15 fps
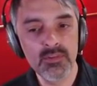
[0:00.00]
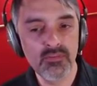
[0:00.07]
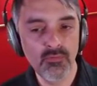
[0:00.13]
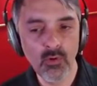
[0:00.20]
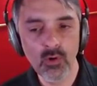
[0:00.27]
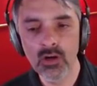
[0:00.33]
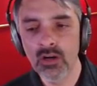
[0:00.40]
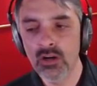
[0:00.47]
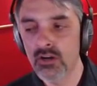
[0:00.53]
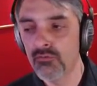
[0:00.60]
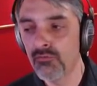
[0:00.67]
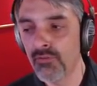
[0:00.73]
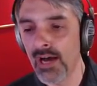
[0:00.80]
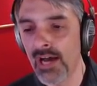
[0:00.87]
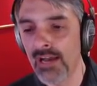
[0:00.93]
four or
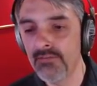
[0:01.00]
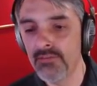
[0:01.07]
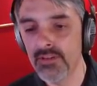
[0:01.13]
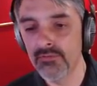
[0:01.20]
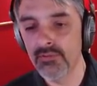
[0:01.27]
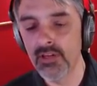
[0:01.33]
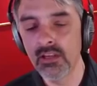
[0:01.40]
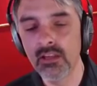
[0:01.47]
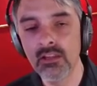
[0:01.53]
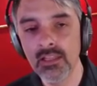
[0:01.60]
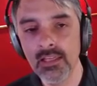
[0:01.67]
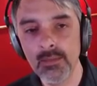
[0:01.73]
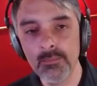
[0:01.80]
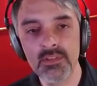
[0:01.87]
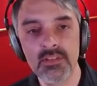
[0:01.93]
five different
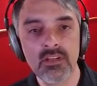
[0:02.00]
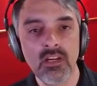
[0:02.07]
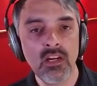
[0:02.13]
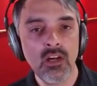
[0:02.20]
clips